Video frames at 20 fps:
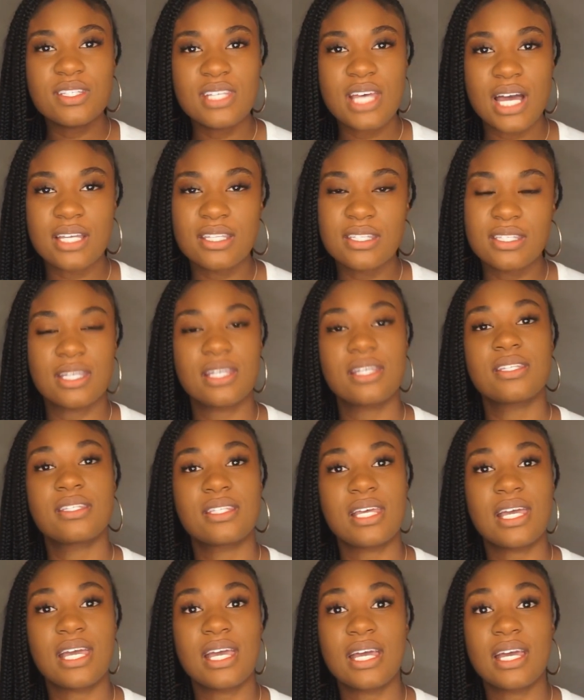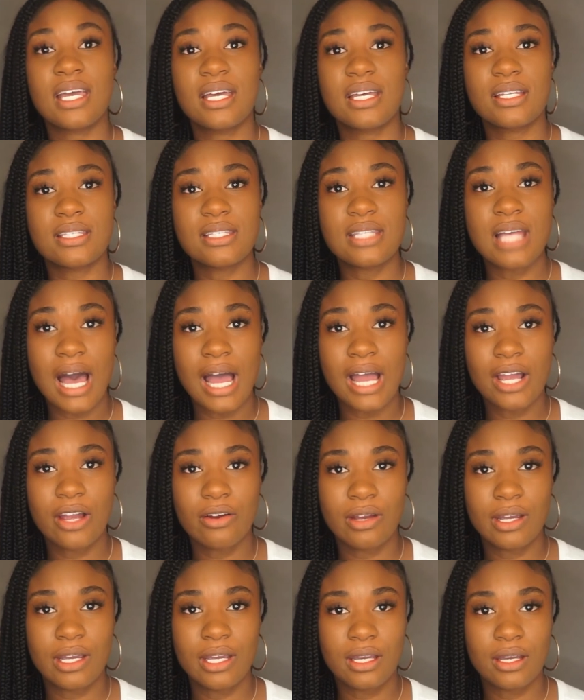Texas is
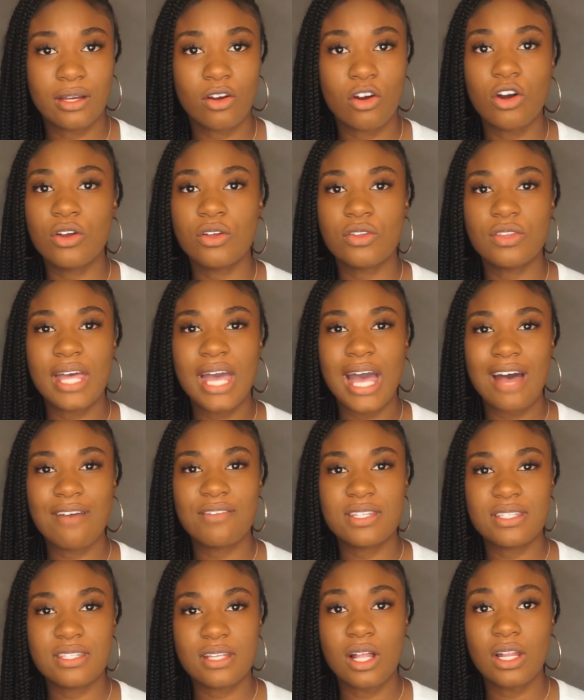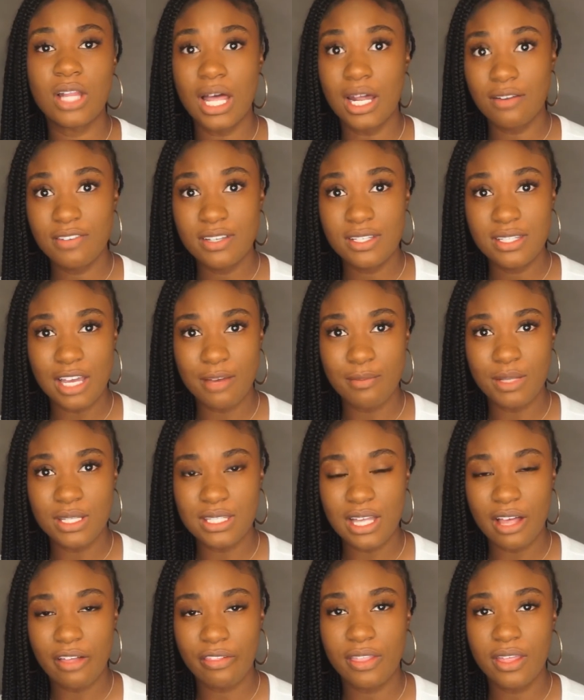hiring, or they have a lot of
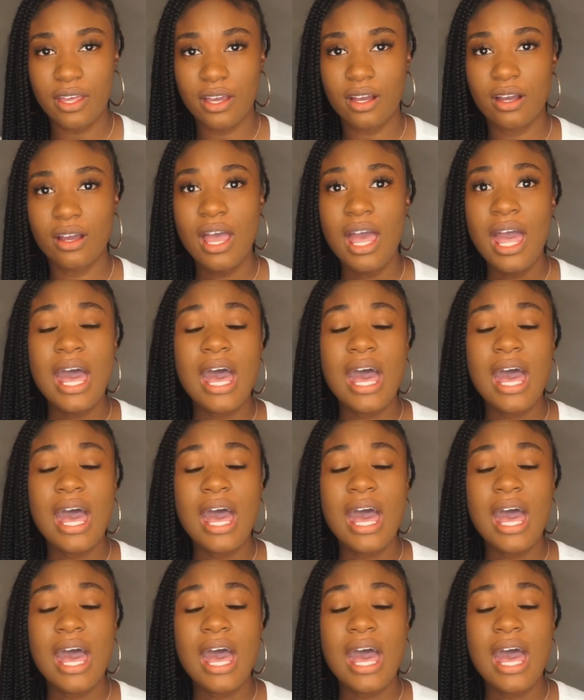assignments out there,